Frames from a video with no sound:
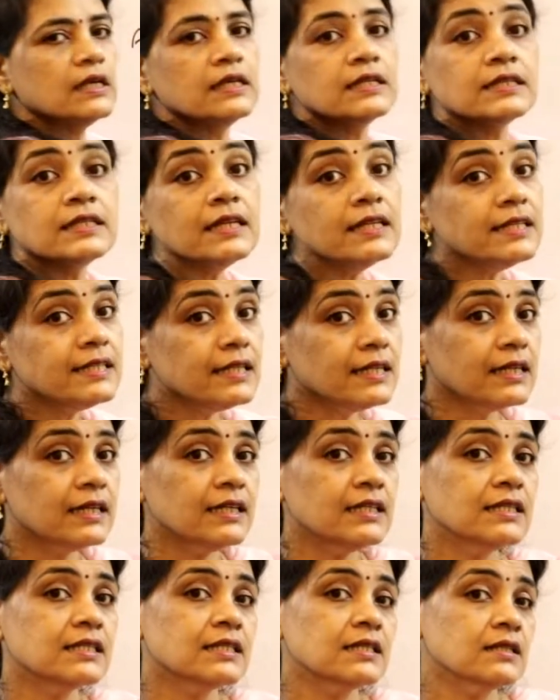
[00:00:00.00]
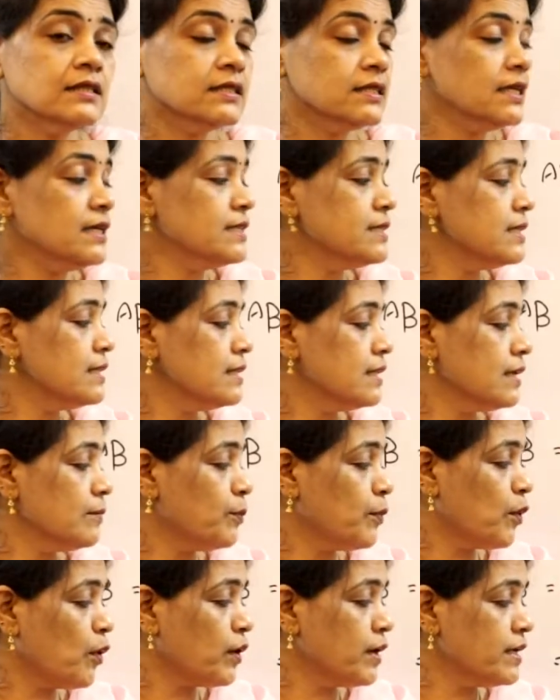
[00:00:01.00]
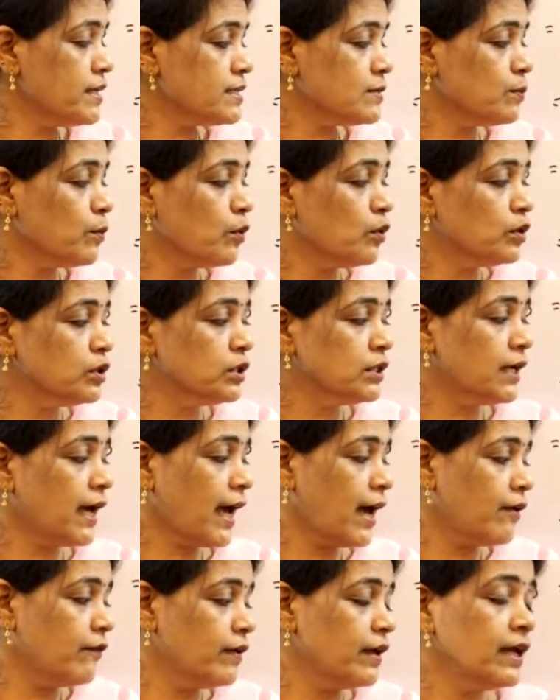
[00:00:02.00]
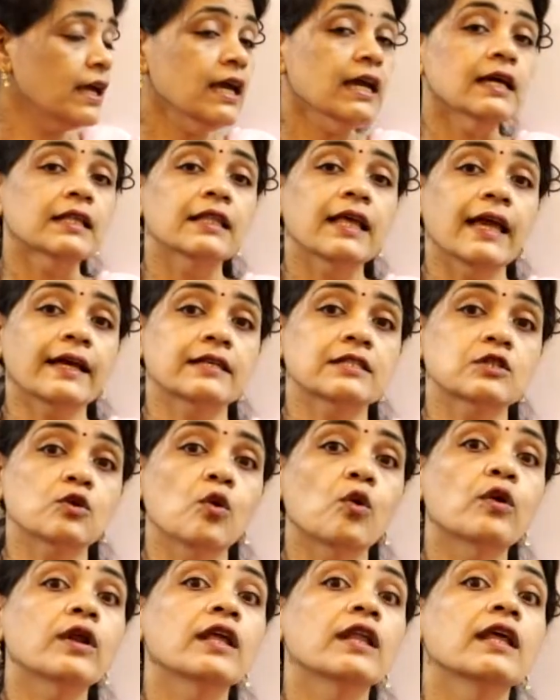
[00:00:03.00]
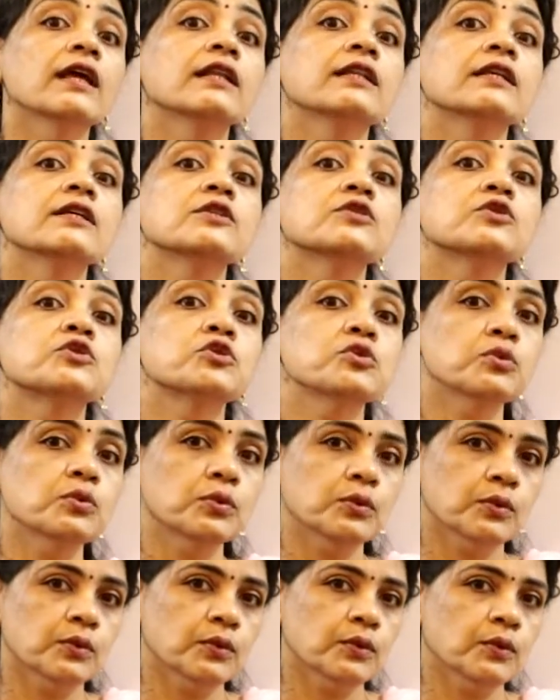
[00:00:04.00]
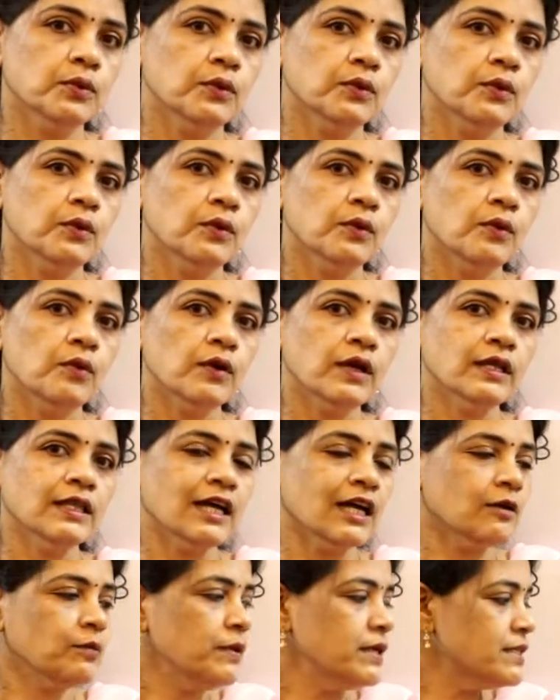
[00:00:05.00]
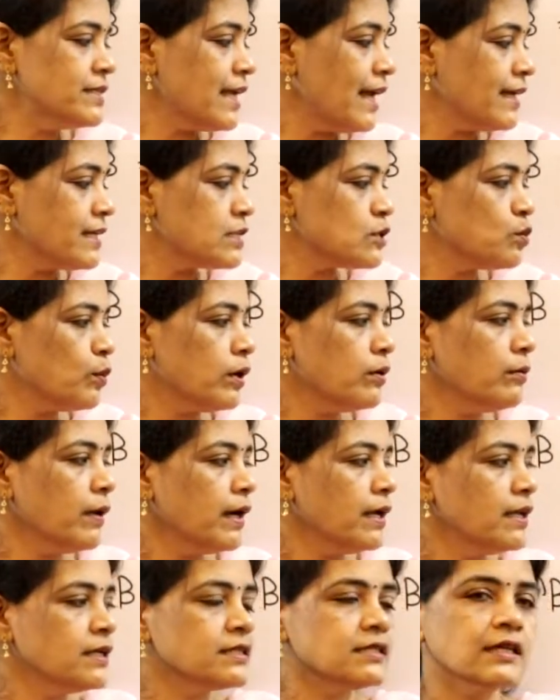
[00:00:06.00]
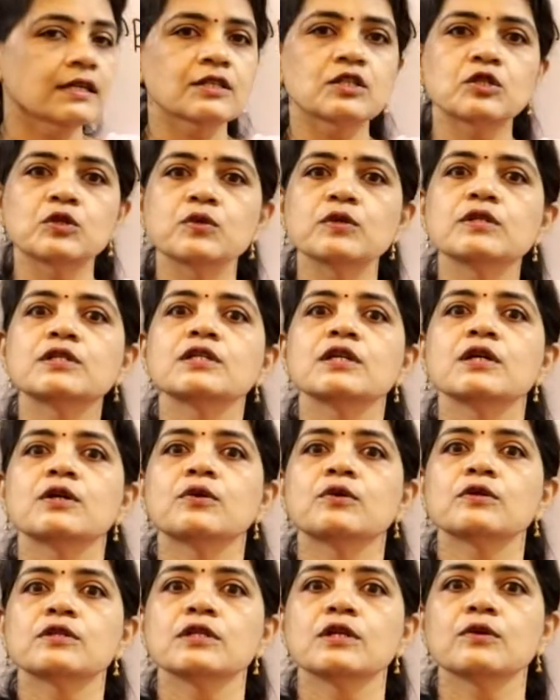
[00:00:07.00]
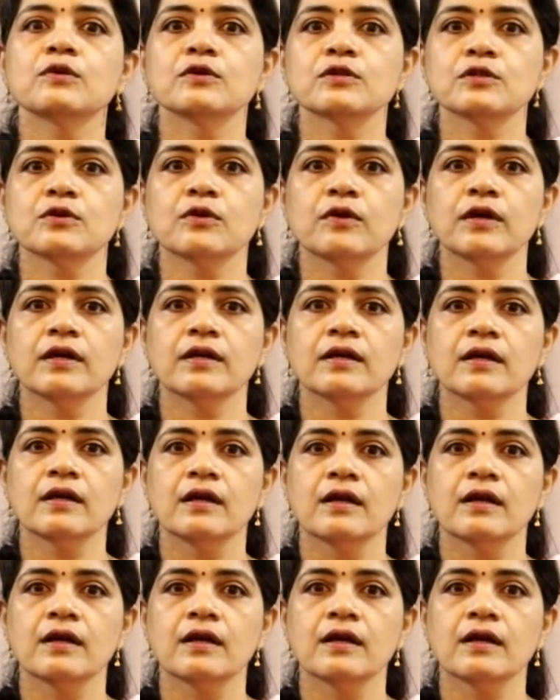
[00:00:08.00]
See children, the points both having the x coordinate is 2. Okay, that means x1 minus x2 is 0, 0 square.